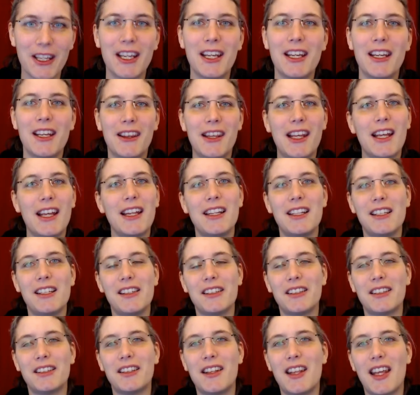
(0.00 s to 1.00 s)
that
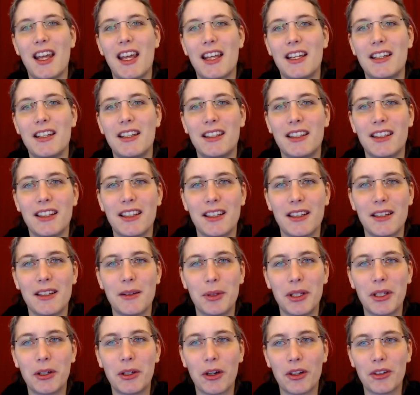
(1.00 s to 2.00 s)
is that uh,
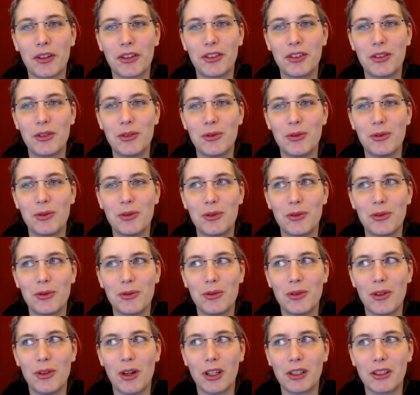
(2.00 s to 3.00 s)
because you do
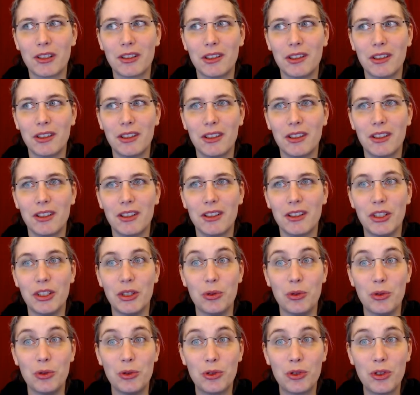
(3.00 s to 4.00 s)
not
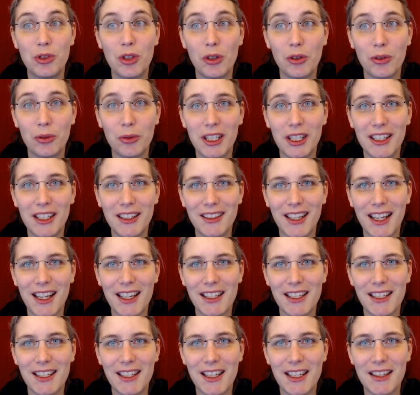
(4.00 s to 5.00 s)
use those release
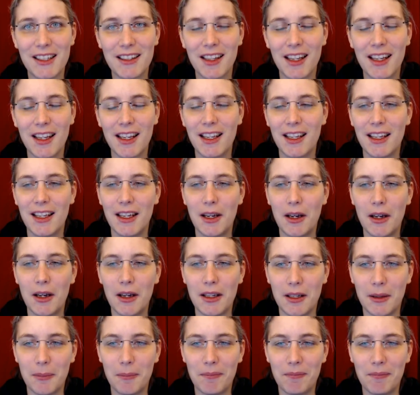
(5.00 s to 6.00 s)
candidates.
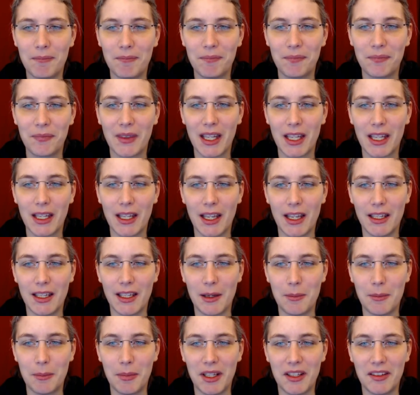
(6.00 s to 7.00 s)
Um, and
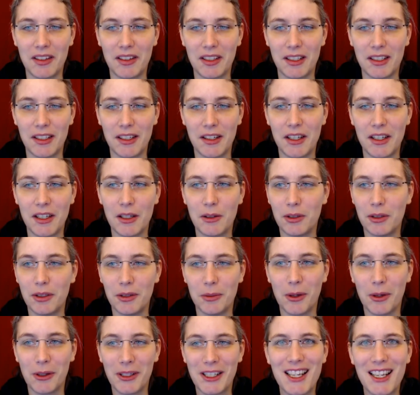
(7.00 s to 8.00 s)
I'm basically the only
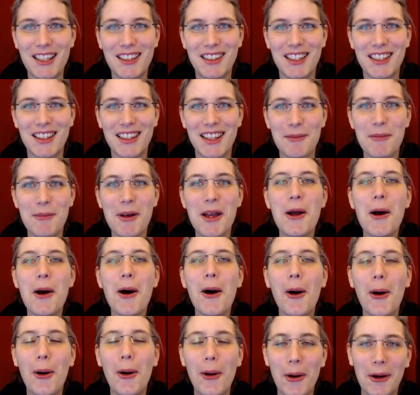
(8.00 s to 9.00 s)
one testing them,
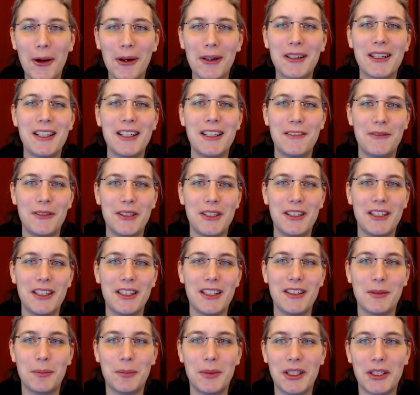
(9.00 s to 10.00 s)
or if it
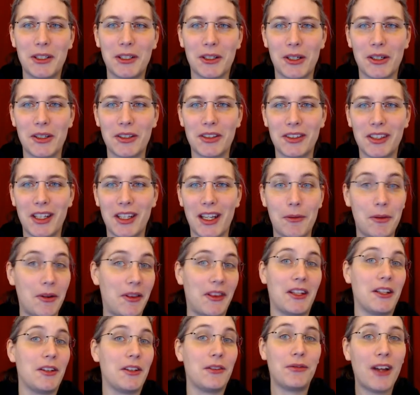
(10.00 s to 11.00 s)
is because
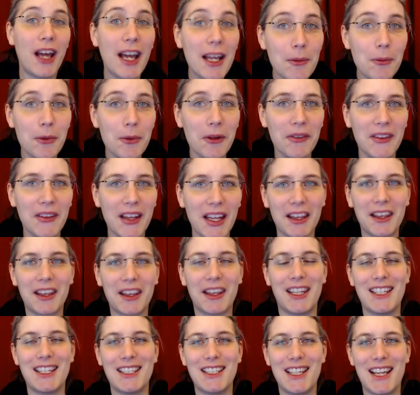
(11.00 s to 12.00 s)
everything is fine with that
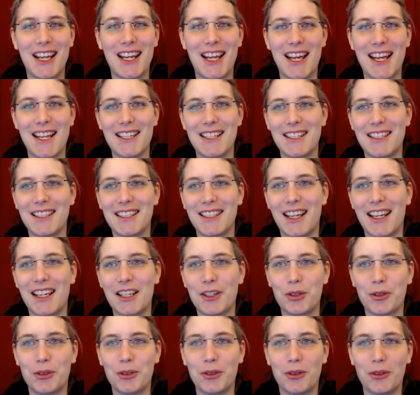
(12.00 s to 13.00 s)
thing and I
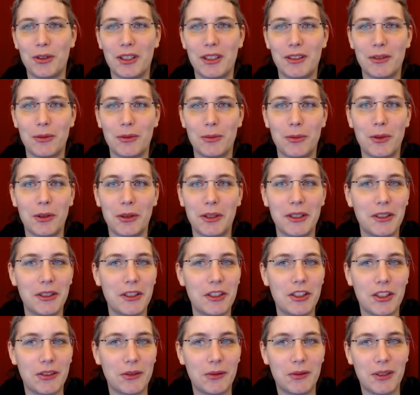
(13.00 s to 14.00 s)
should not worry and
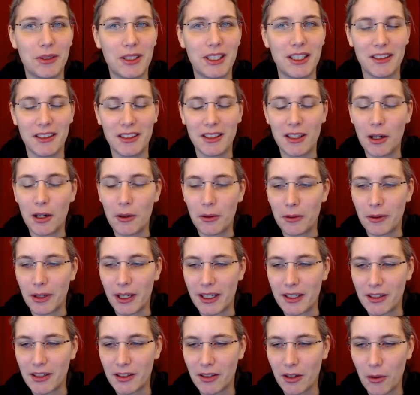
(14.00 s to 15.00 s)
just release it
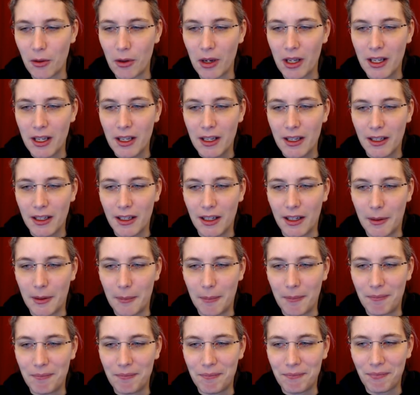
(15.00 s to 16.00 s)
outright. So
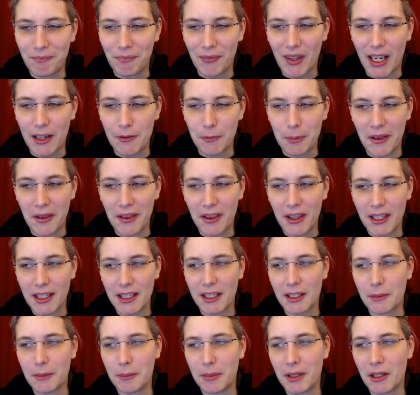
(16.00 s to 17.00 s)
um, I've been
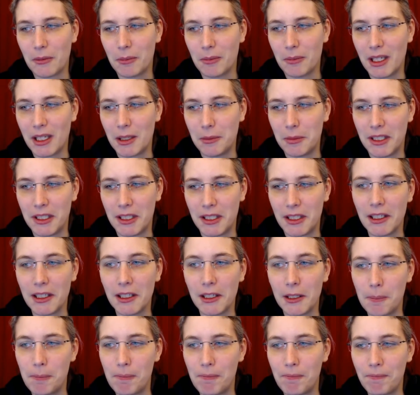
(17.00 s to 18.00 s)
thinking about maybe
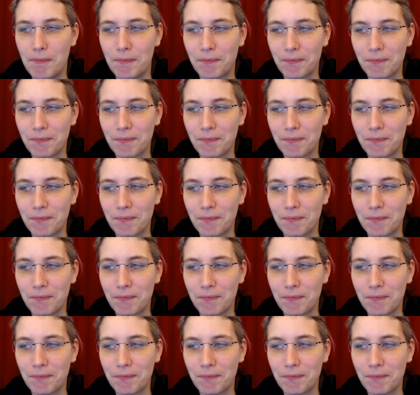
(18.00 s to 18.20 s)
um,